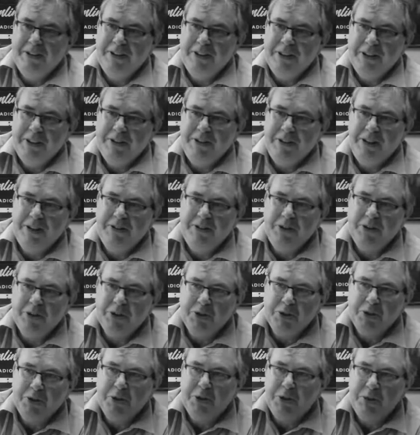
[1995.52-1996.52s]
It
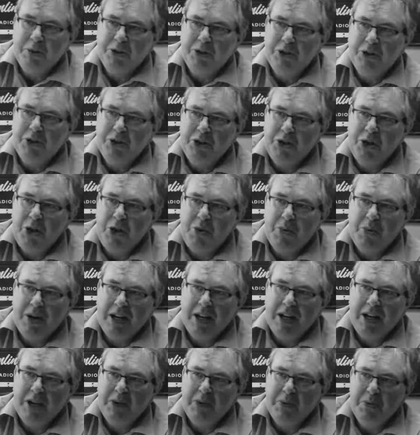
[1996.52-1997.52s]
just goes to show
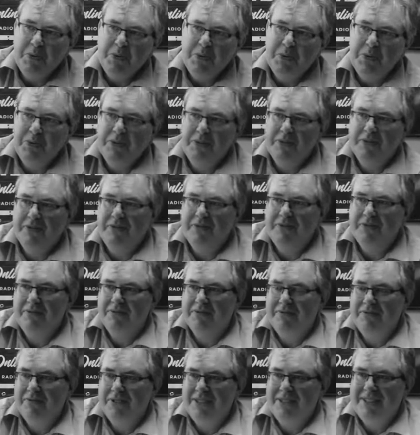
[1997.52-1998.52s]
how
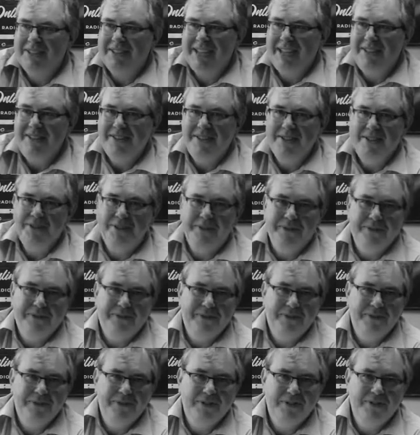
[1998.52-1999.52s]

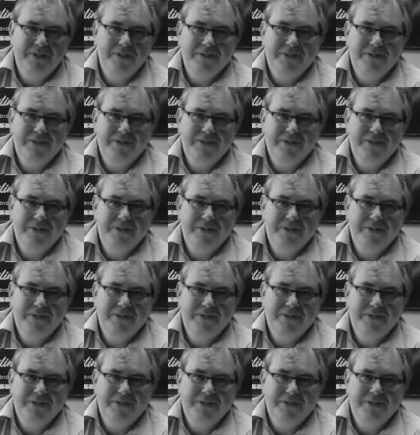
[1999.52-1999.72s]
sensitive